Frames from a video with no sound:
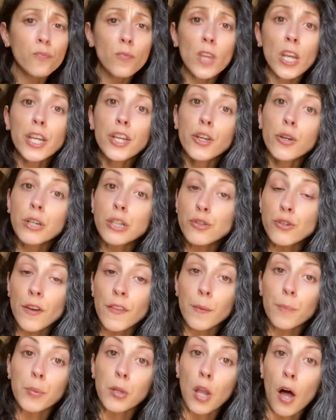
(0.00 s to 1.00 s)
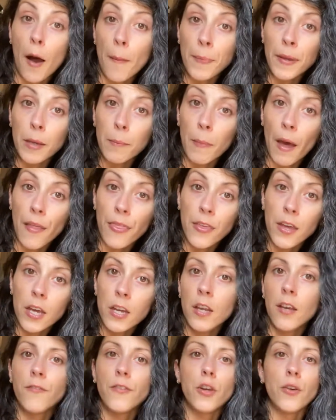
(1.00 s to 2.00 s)
You can try the plopping method
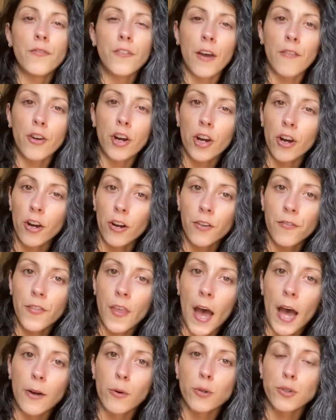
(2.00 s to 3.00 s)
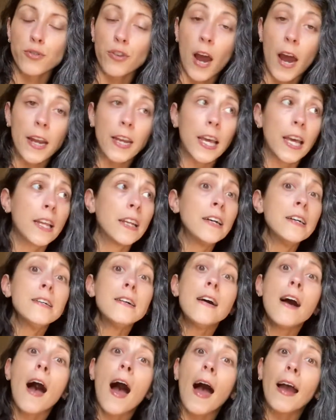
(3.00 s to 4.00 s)
if you've never heard of that or tried it.
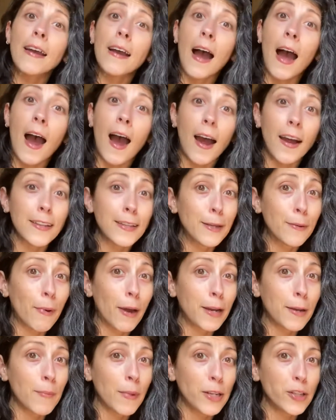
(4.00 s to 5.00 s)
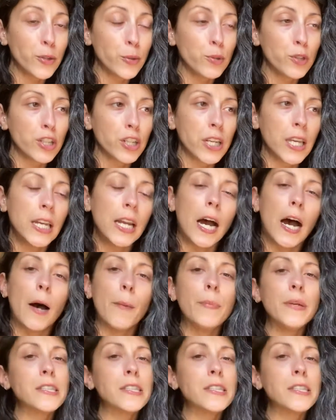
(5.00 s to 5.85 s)
I highly recommend you look it up.